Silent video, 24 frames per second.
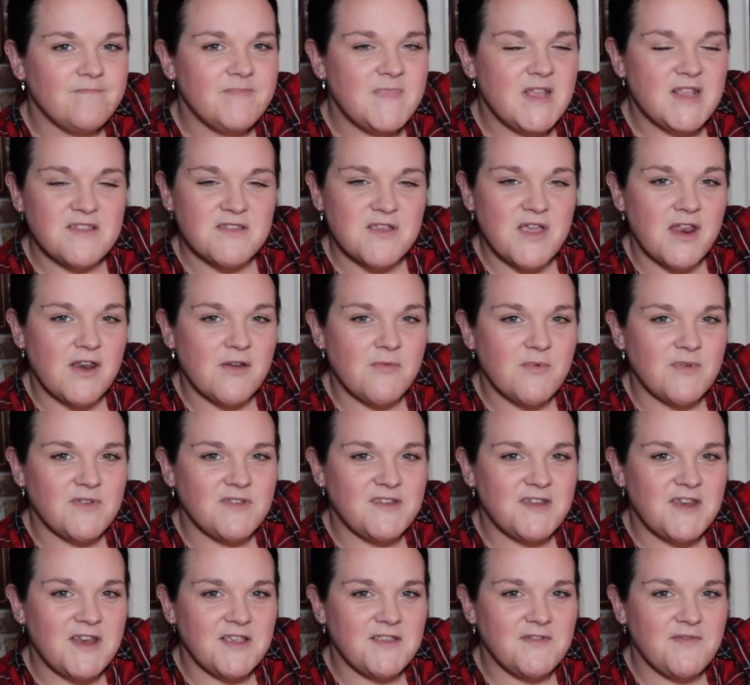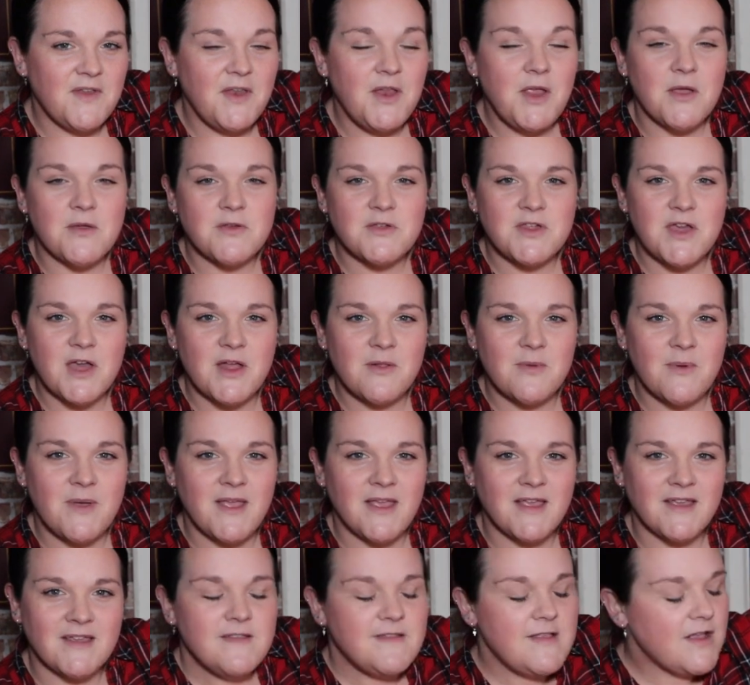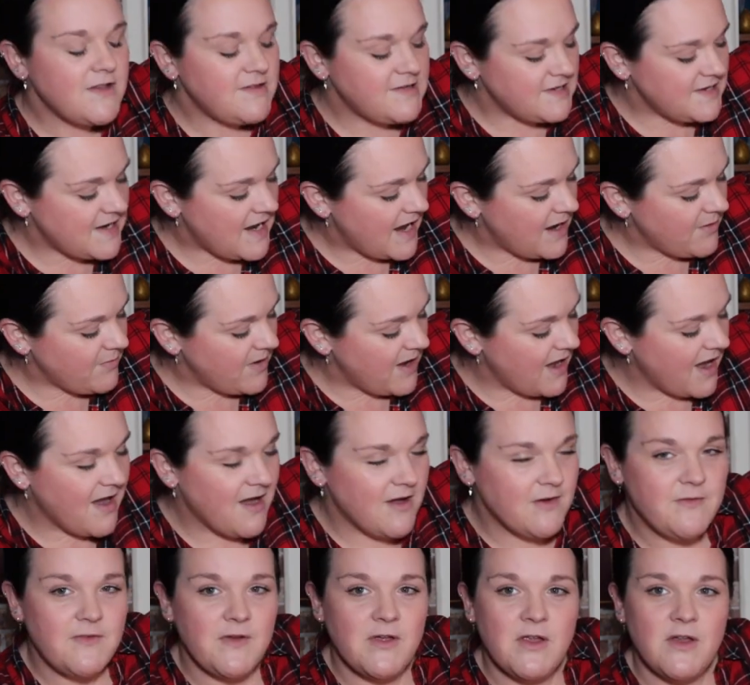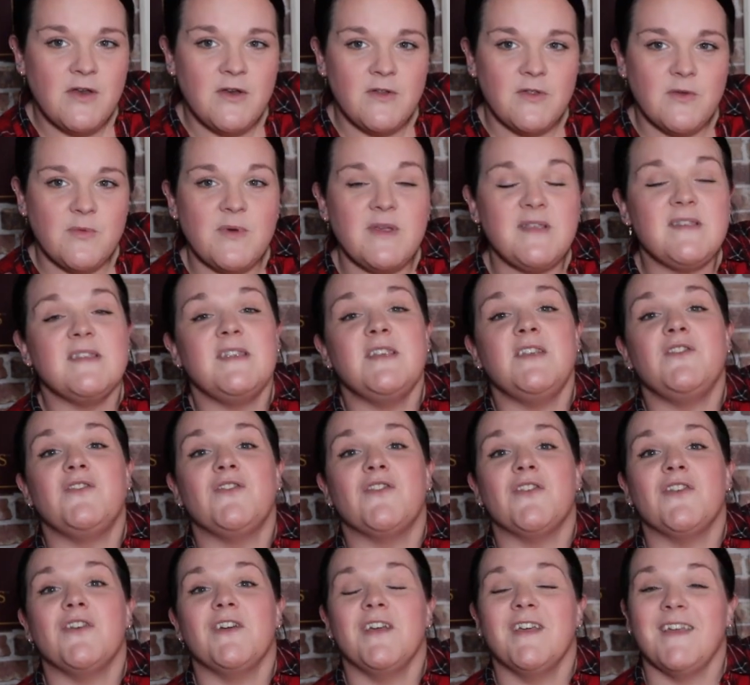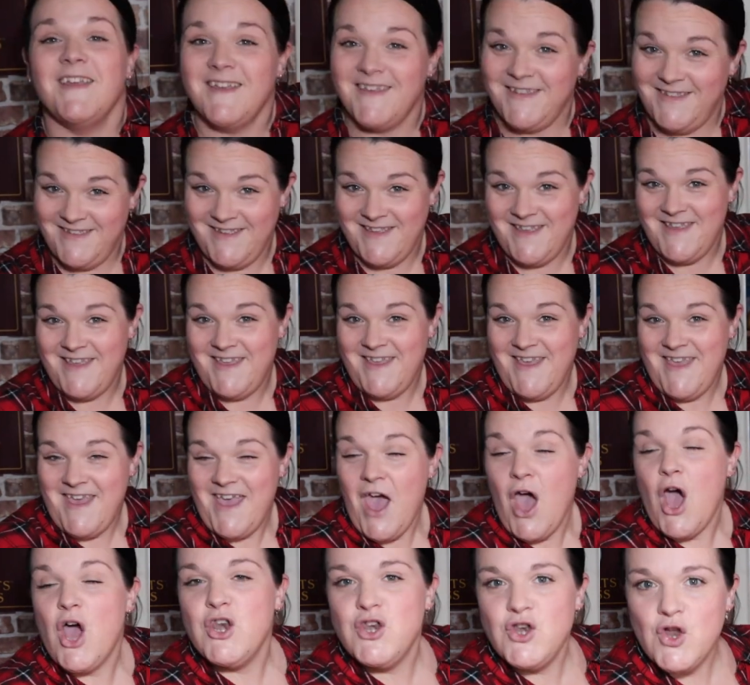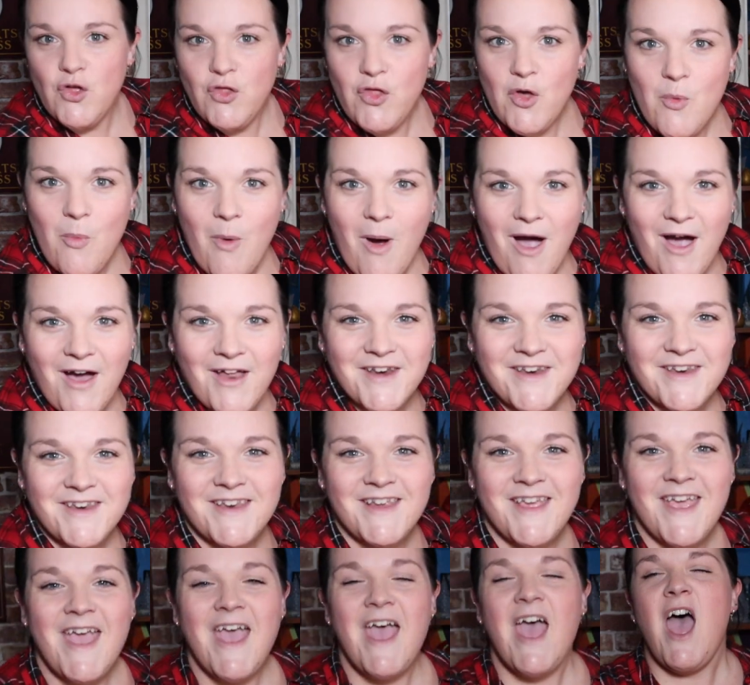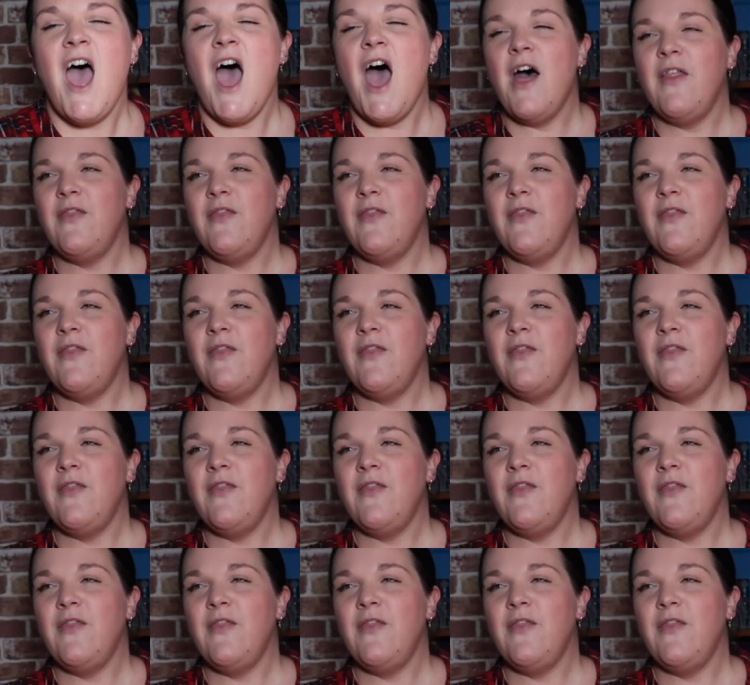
Let's get on with today's video, shall we? So today we have another wizarding trunk. Another one.